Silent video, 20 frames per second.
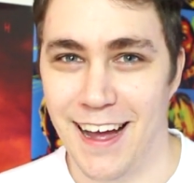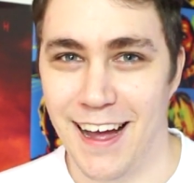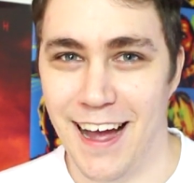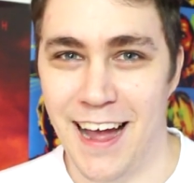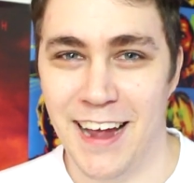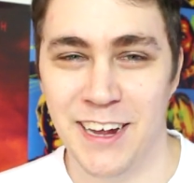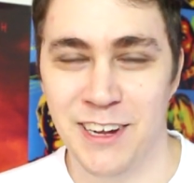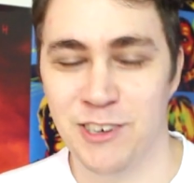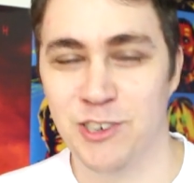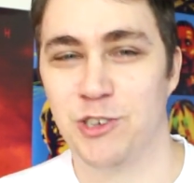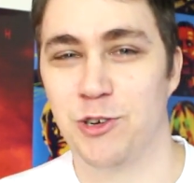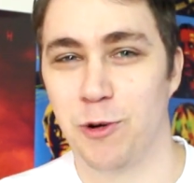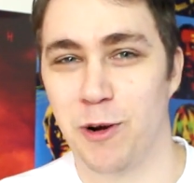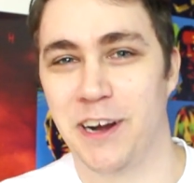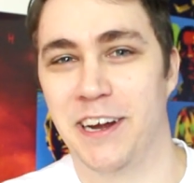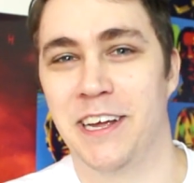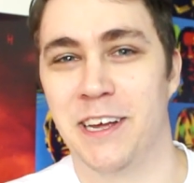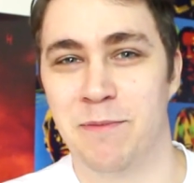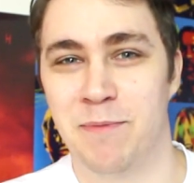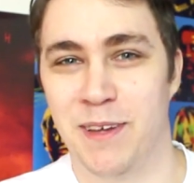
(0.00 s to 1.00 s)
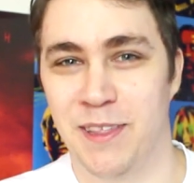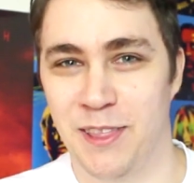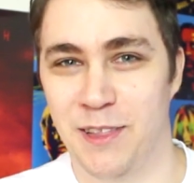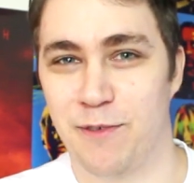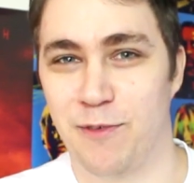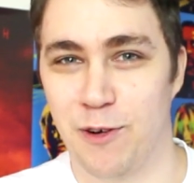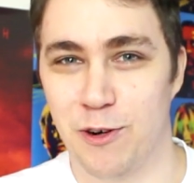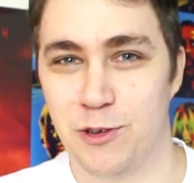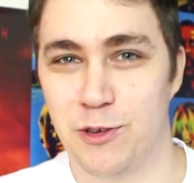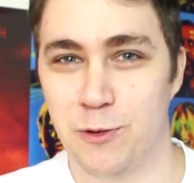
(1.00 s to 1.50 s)
I enjoyed him in the
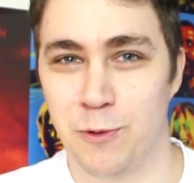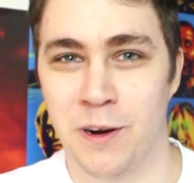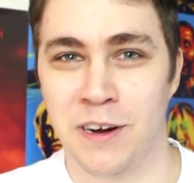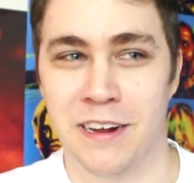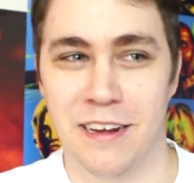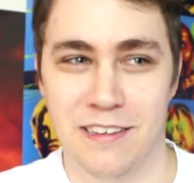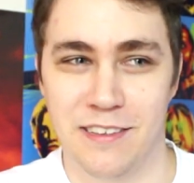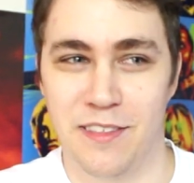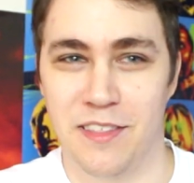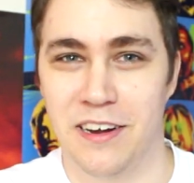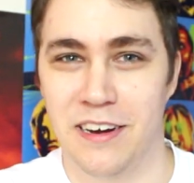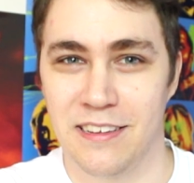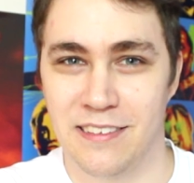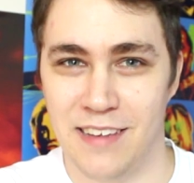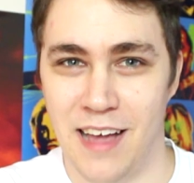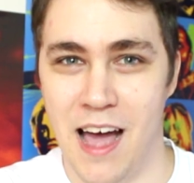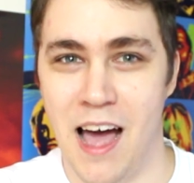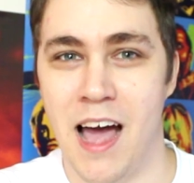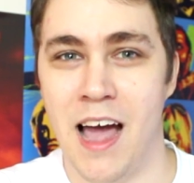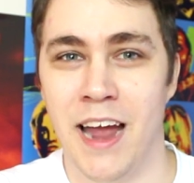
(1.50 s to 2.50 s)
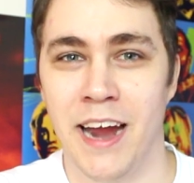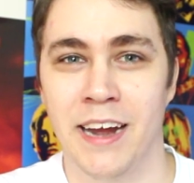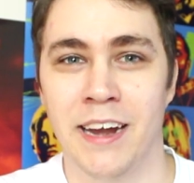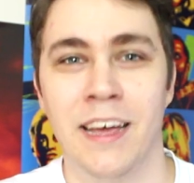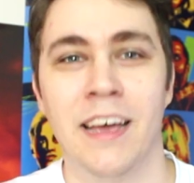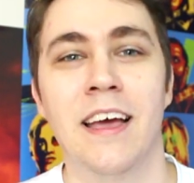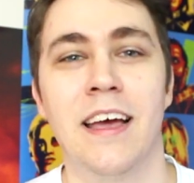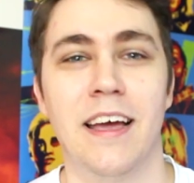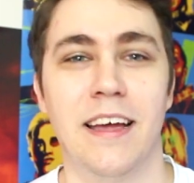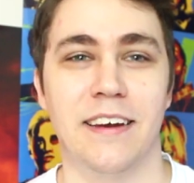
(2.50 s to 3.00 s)
first one because of the
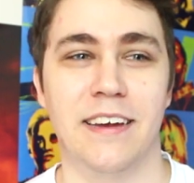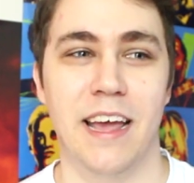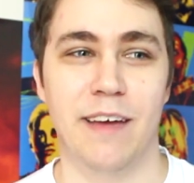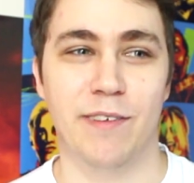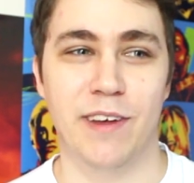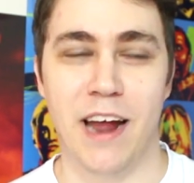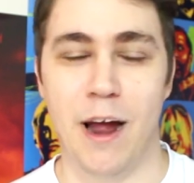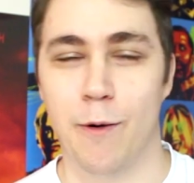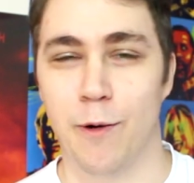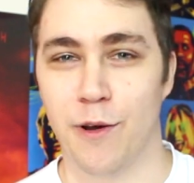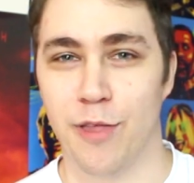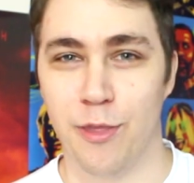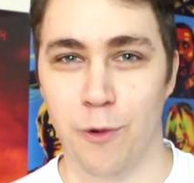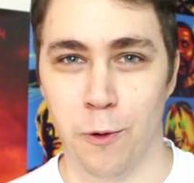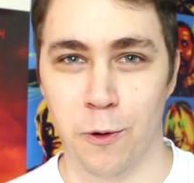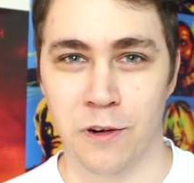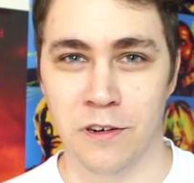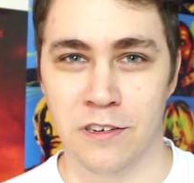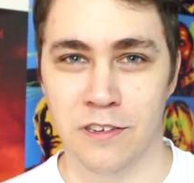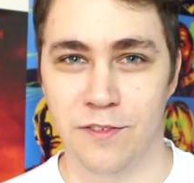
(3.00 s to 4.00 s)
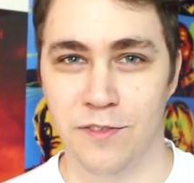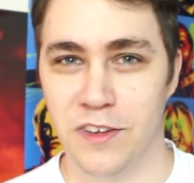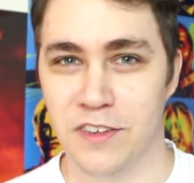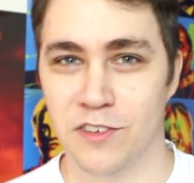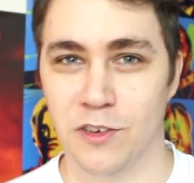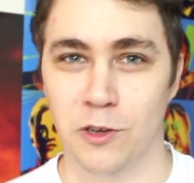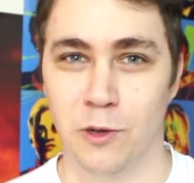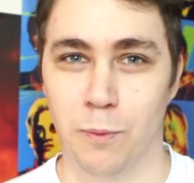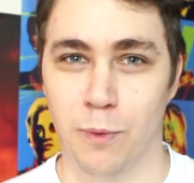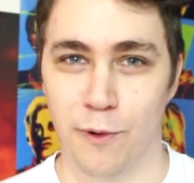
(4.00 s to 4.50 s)
design, David Howard Thornton's
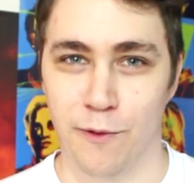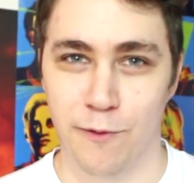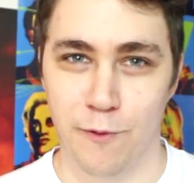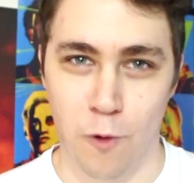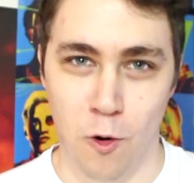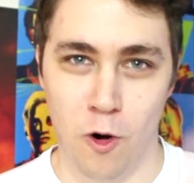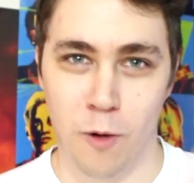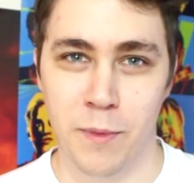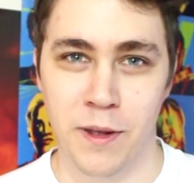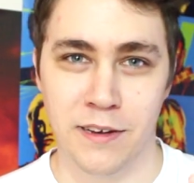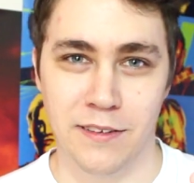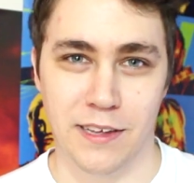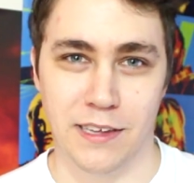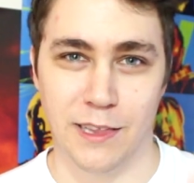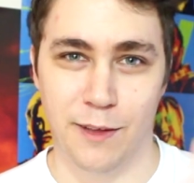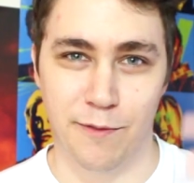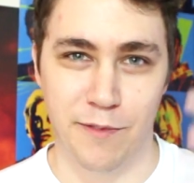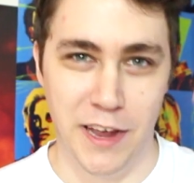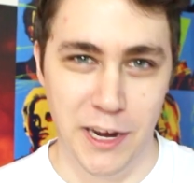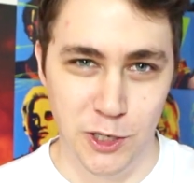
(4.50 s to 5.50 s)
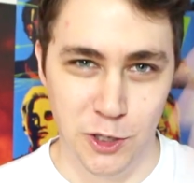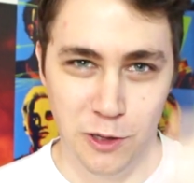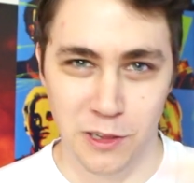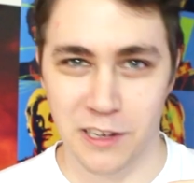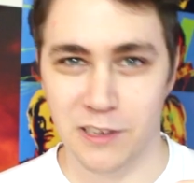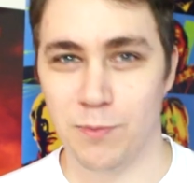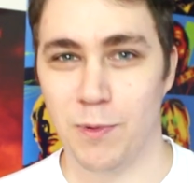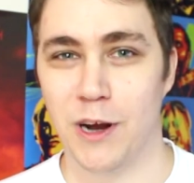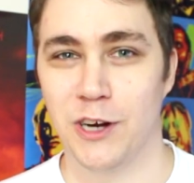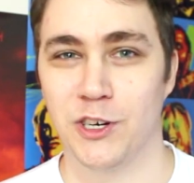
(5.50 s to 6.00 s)
physical performance, like the facial
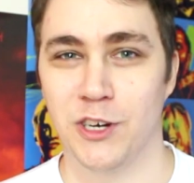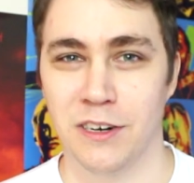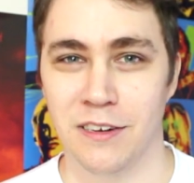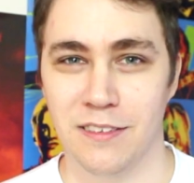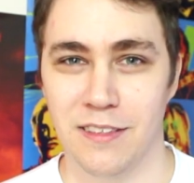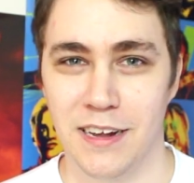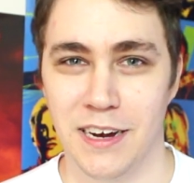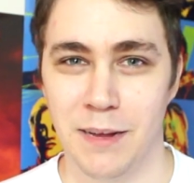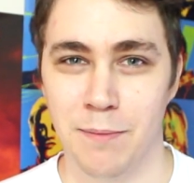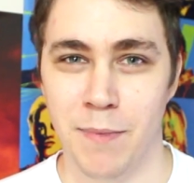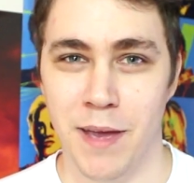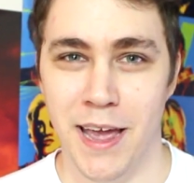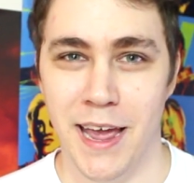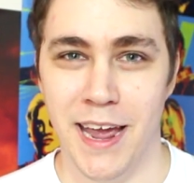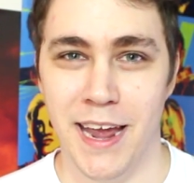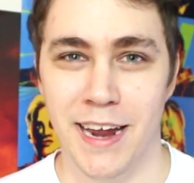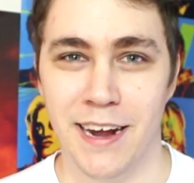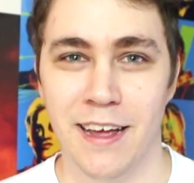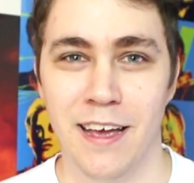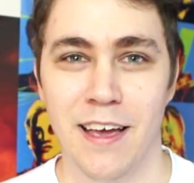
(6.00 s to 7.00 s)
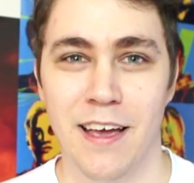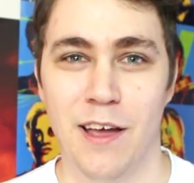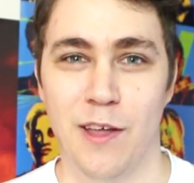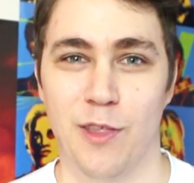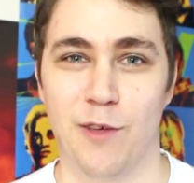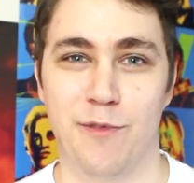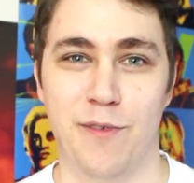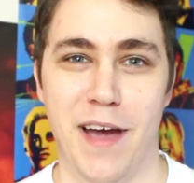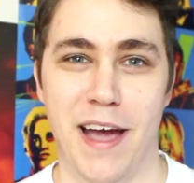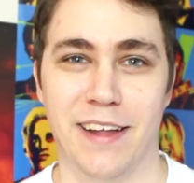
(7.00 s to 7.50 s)
expressions that he made,
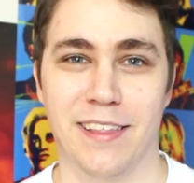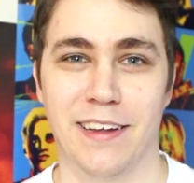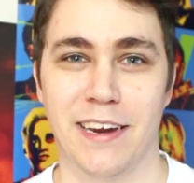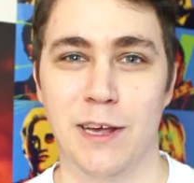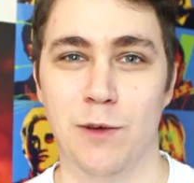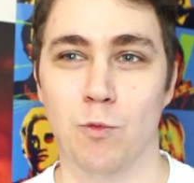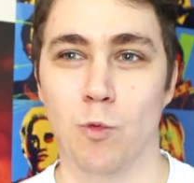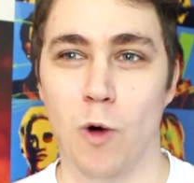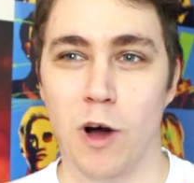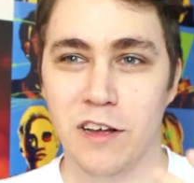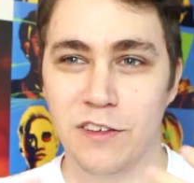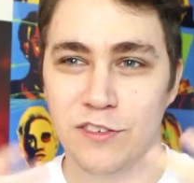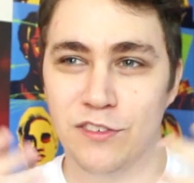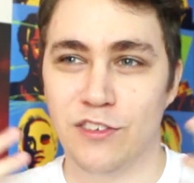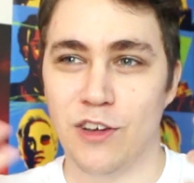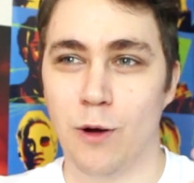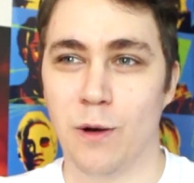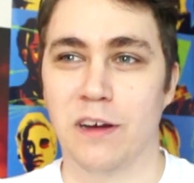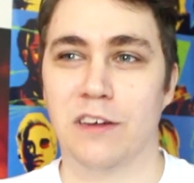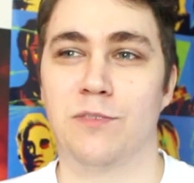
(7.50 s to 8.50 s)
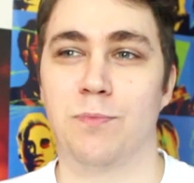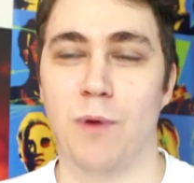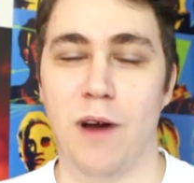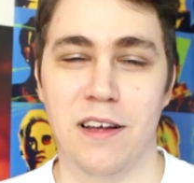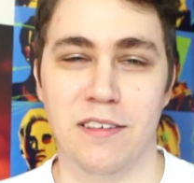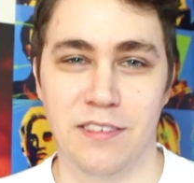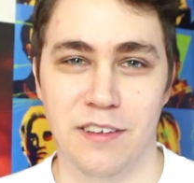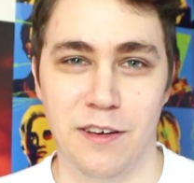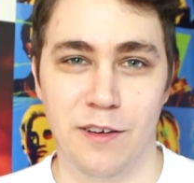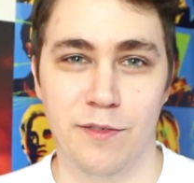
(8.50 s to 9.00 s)
the fact that he was so
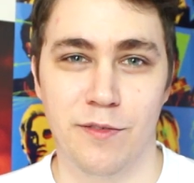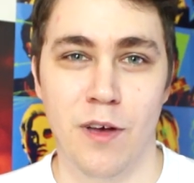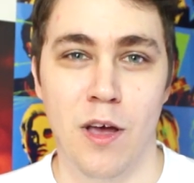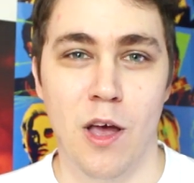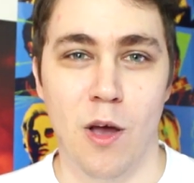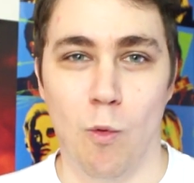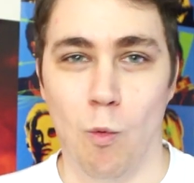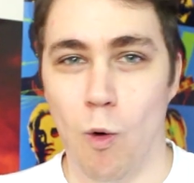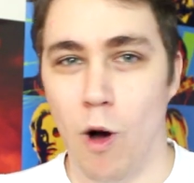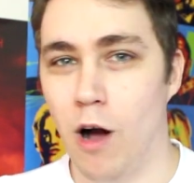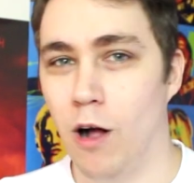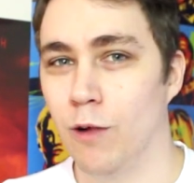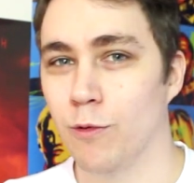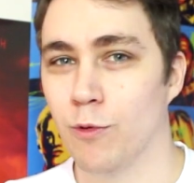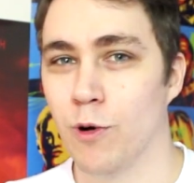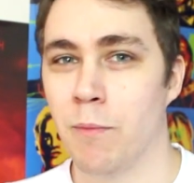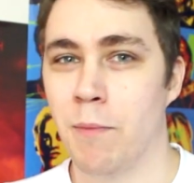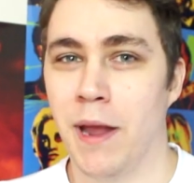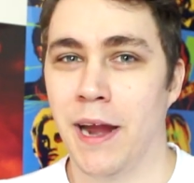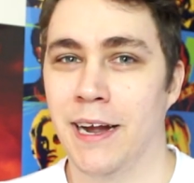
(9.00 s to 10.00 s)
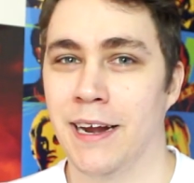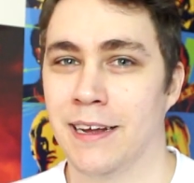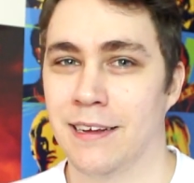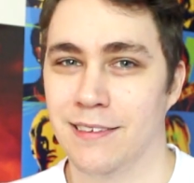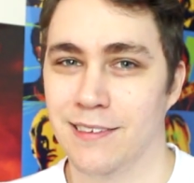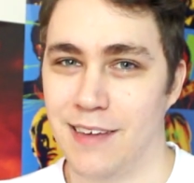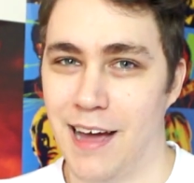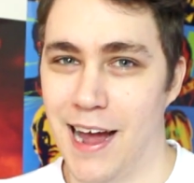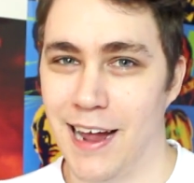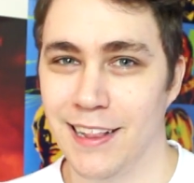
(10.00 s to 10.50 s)
expressive while remaining
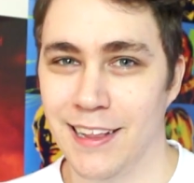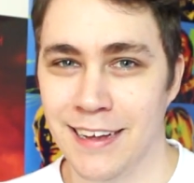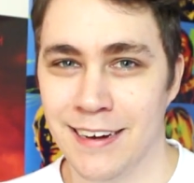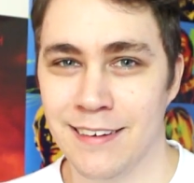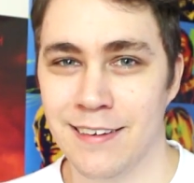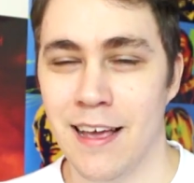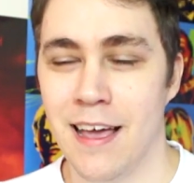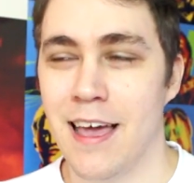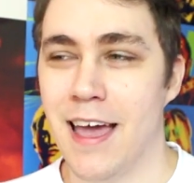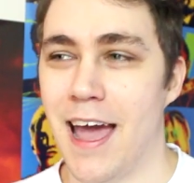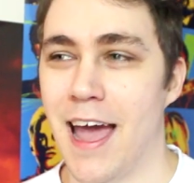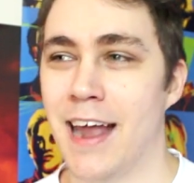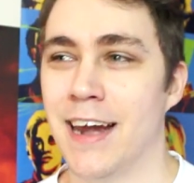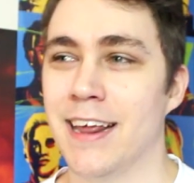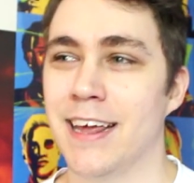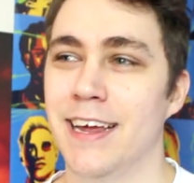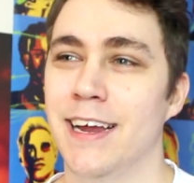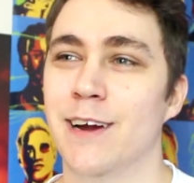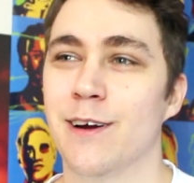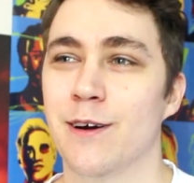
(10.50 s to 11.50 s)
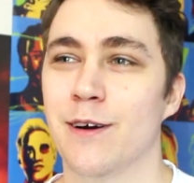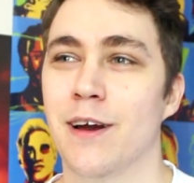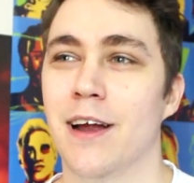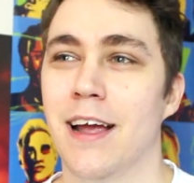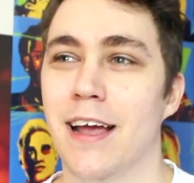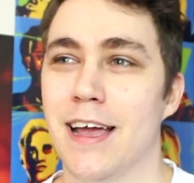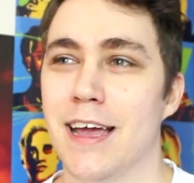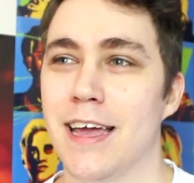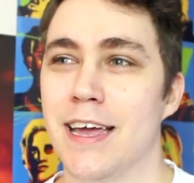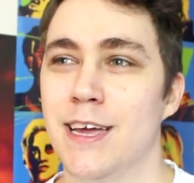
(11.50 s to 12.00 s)
silent, and here,
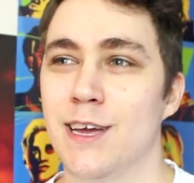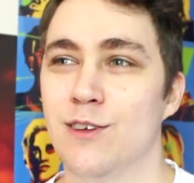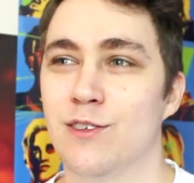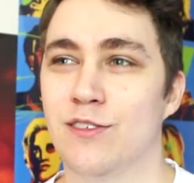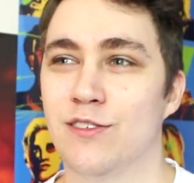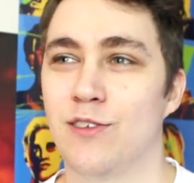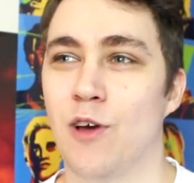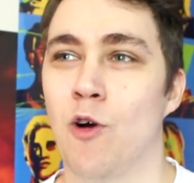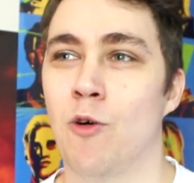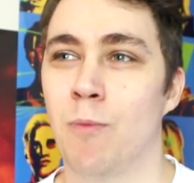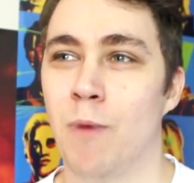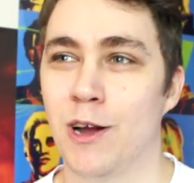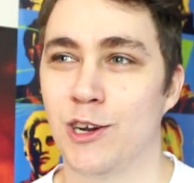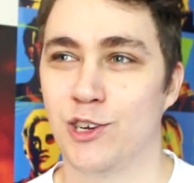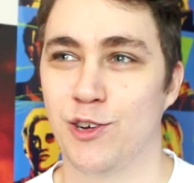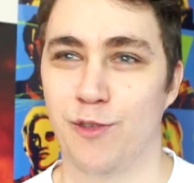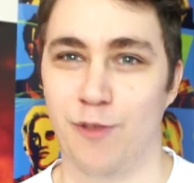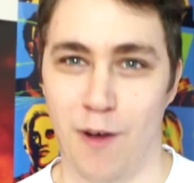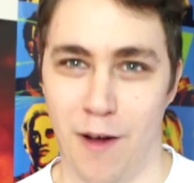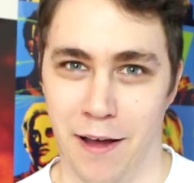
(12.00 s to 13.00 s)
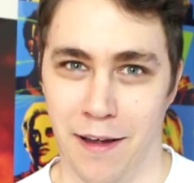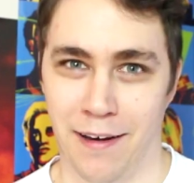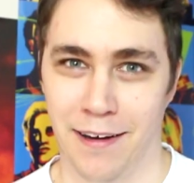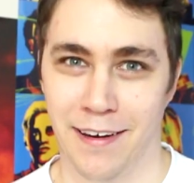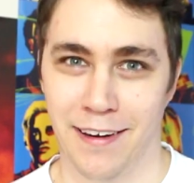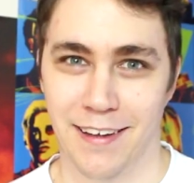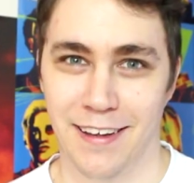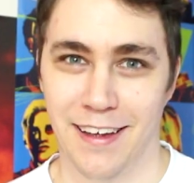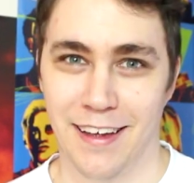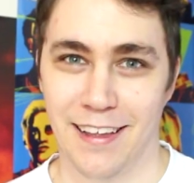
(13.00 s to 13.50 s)
he is so much fun.